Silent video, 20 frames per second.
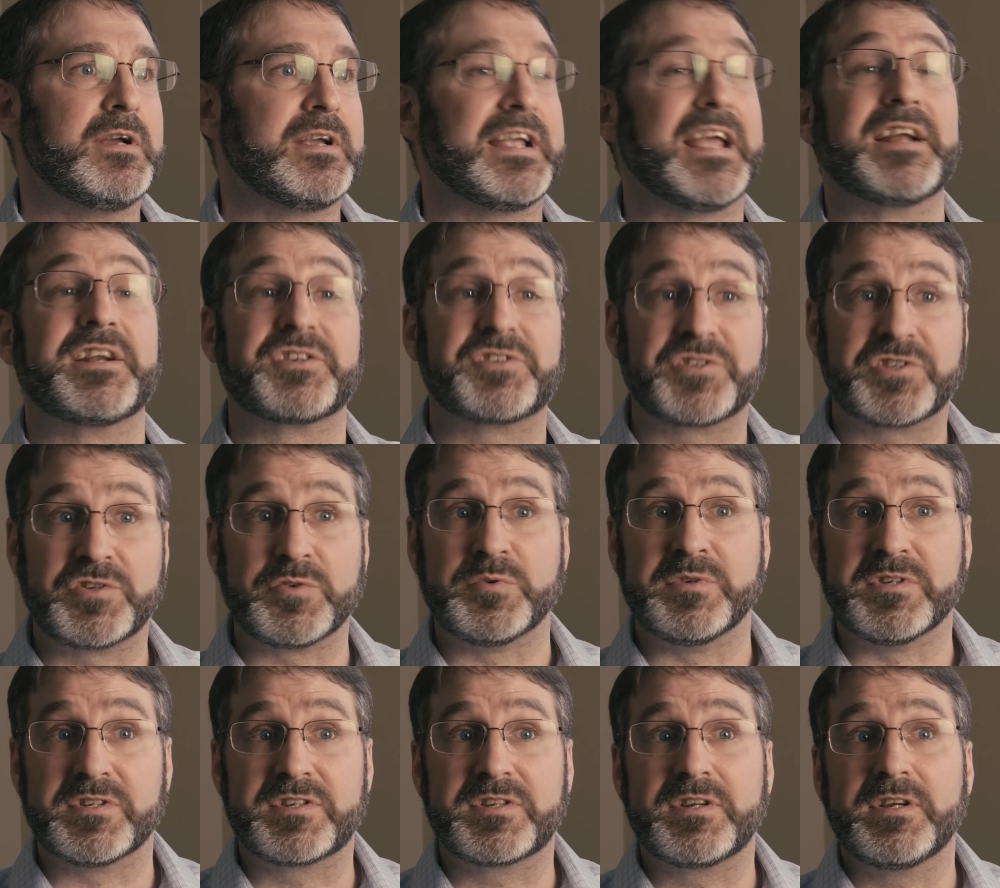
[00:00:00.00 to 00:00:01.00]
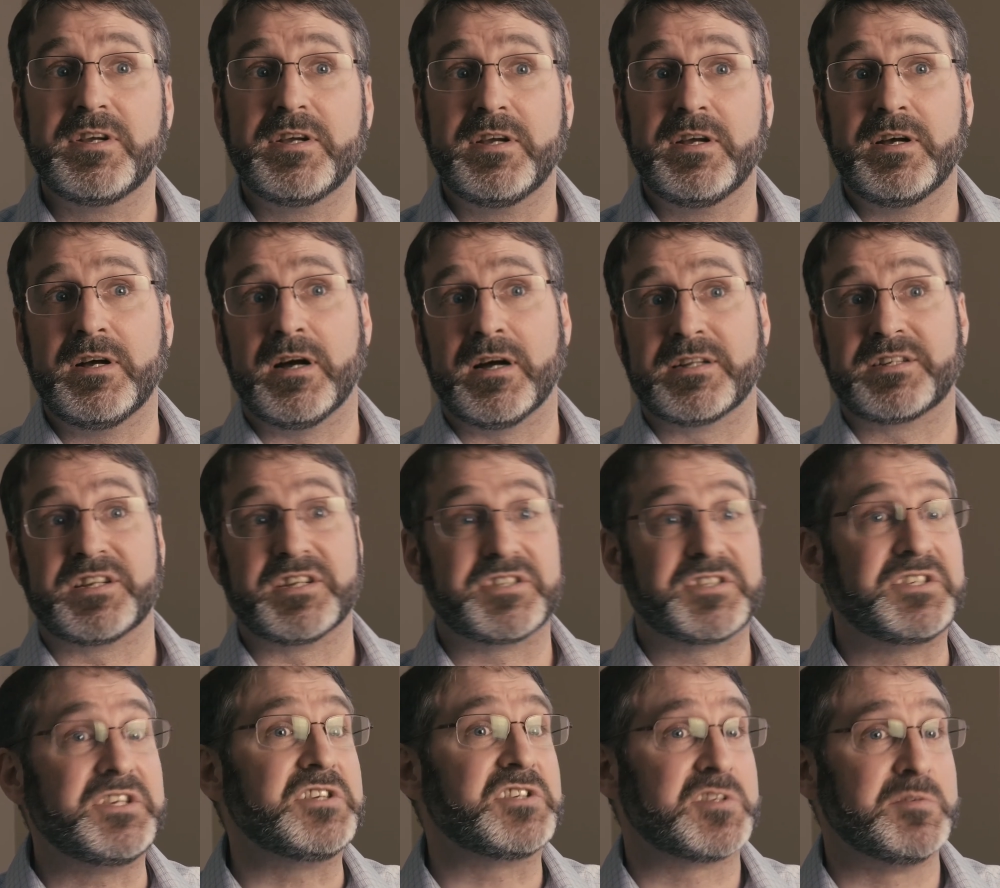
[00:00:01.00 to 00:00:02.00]
get a student to
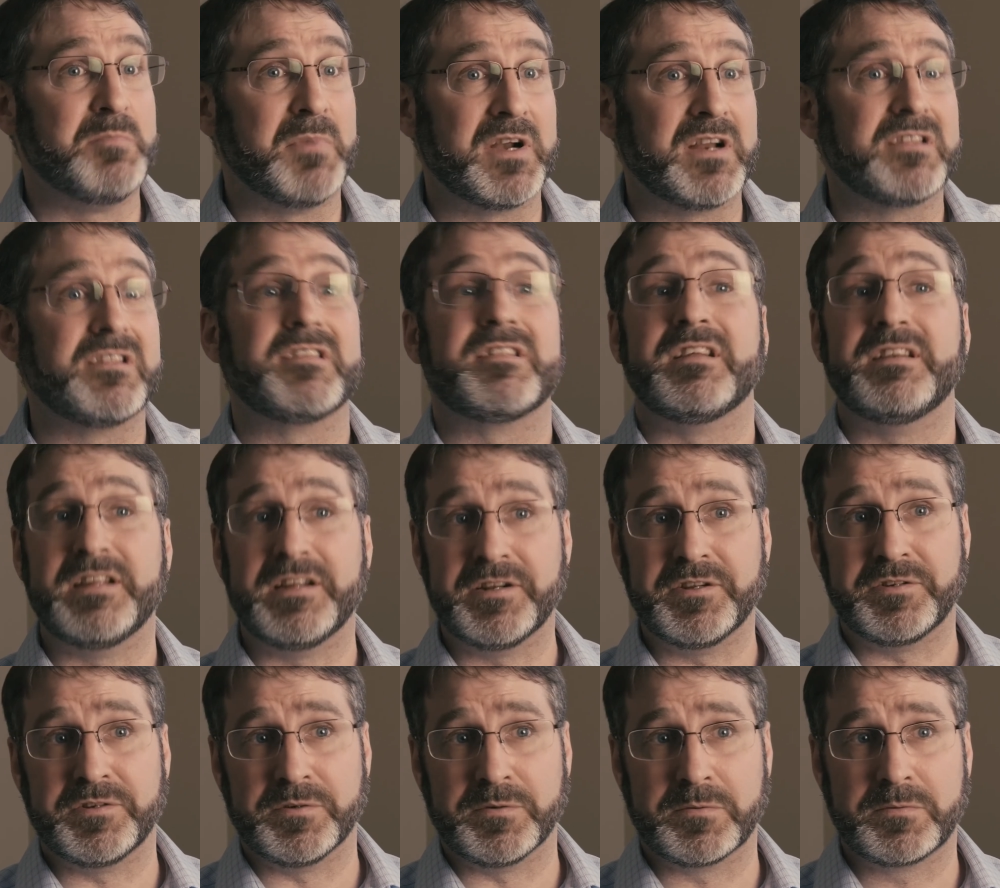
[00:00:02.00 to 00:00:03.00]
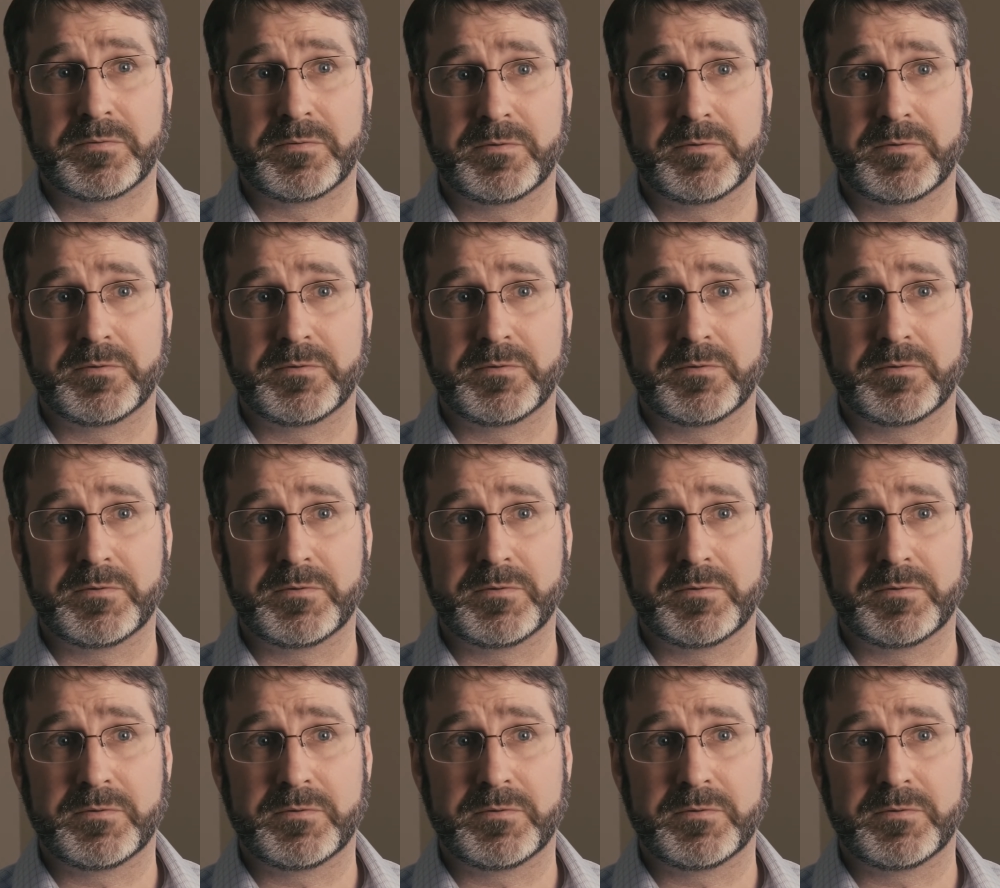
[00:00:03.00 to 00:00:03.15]
see somebody that they needed to.